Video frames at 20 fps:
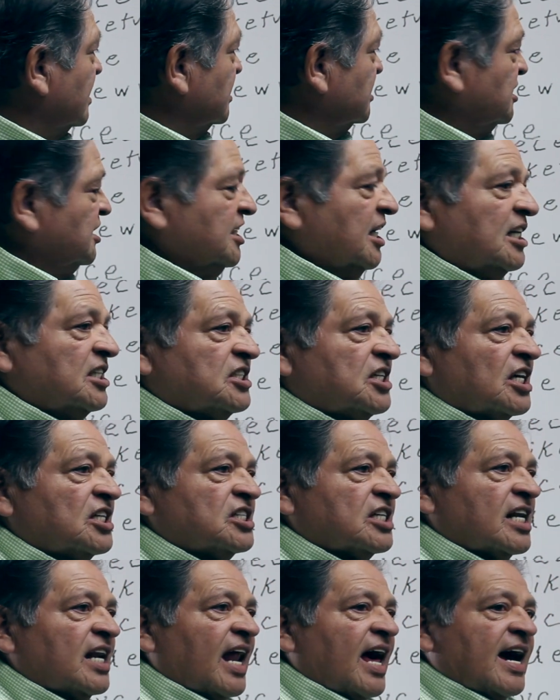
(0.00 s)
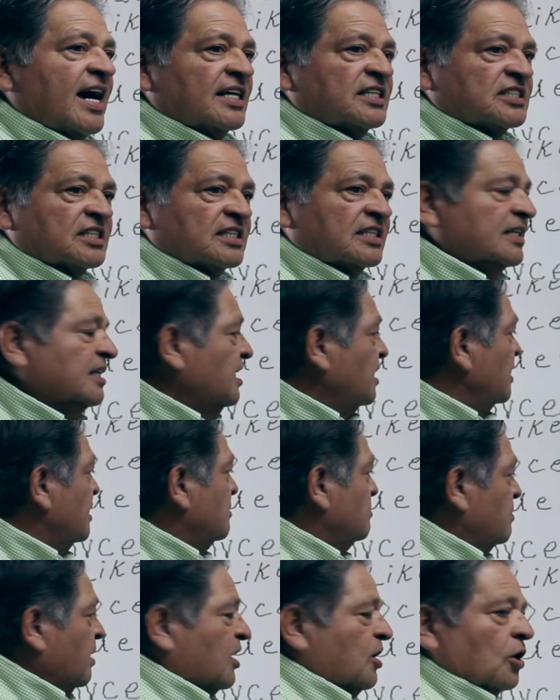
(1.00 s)
Jesus Christ.
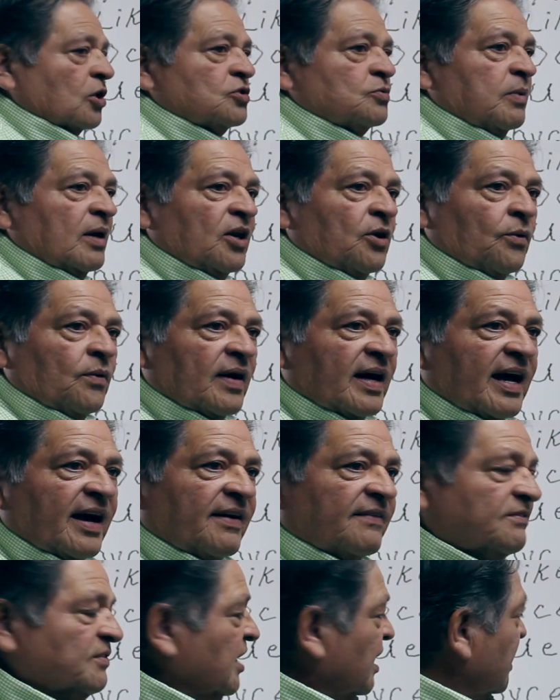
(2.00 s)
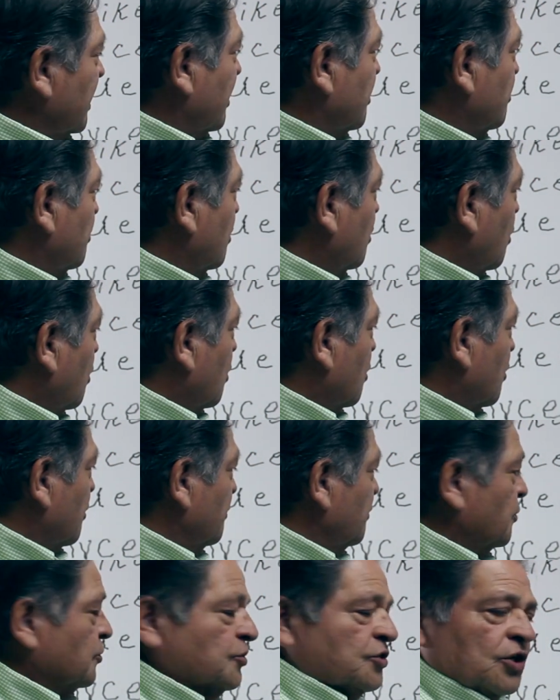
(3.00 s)
Because we don't have the letter R.
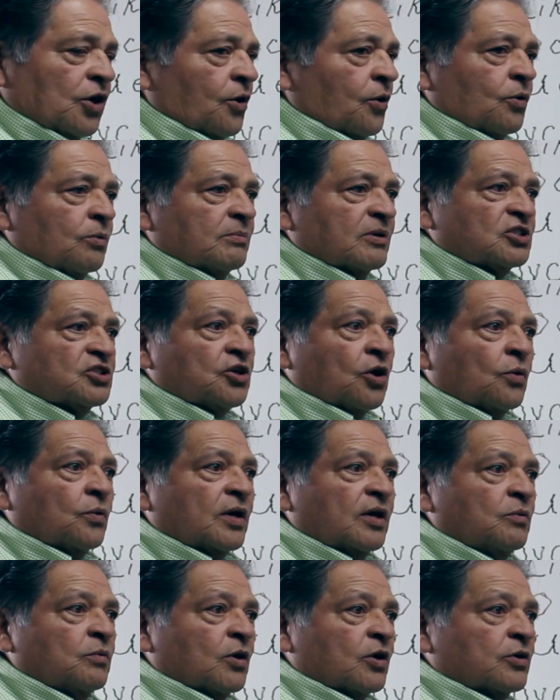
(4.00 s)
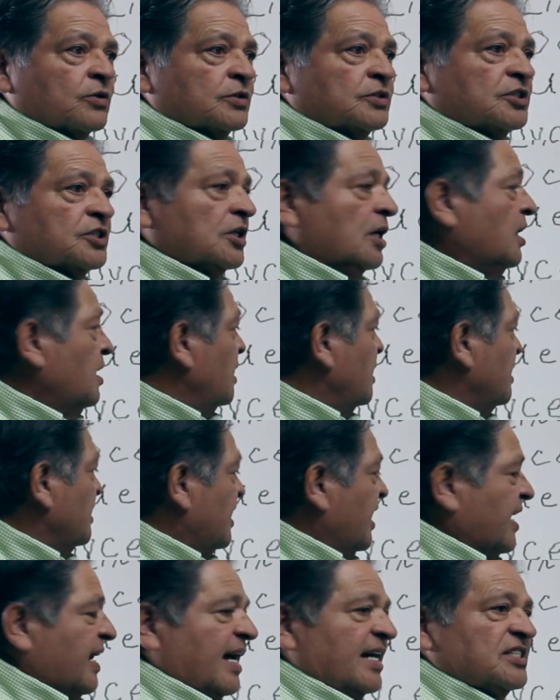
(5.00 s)
There's no Muscogee words
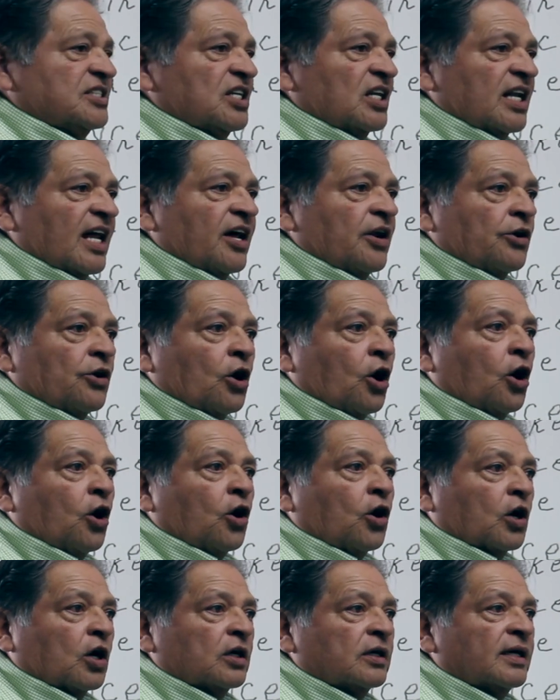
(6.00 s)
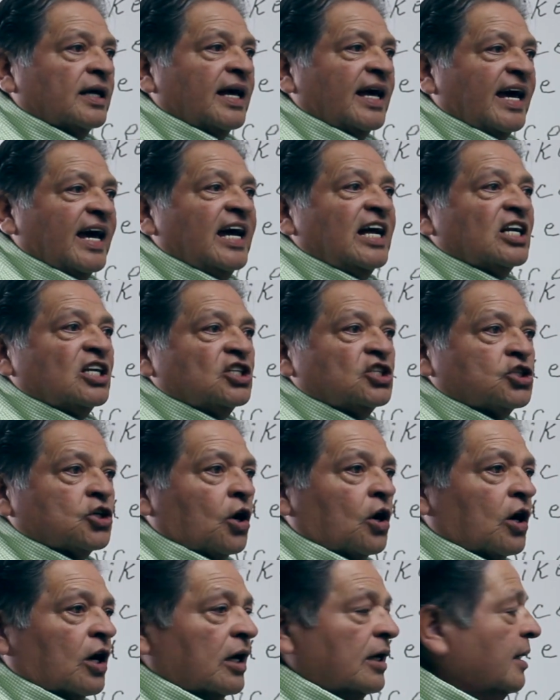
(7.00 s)
that has the letter R, English
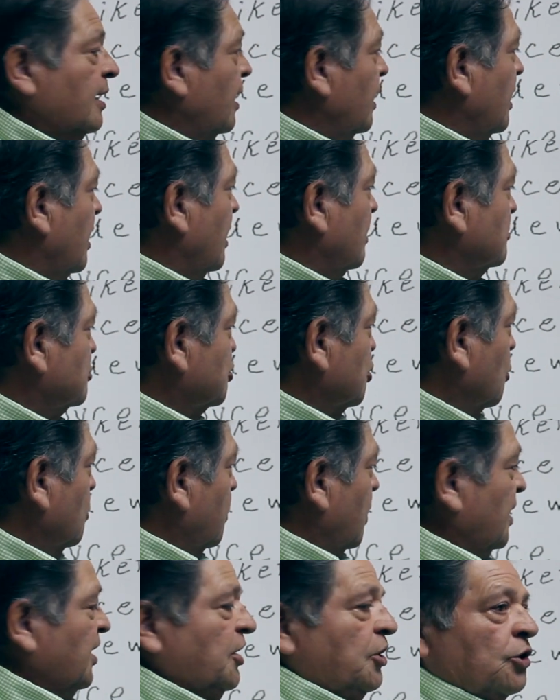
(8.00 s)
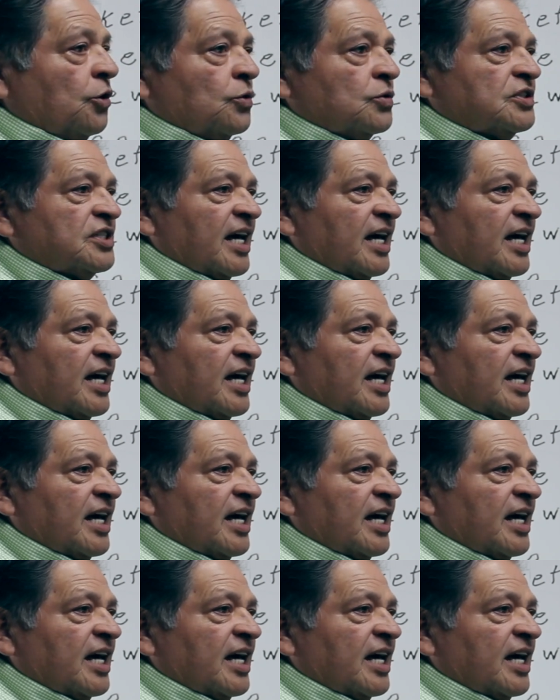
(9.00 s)
R. So we use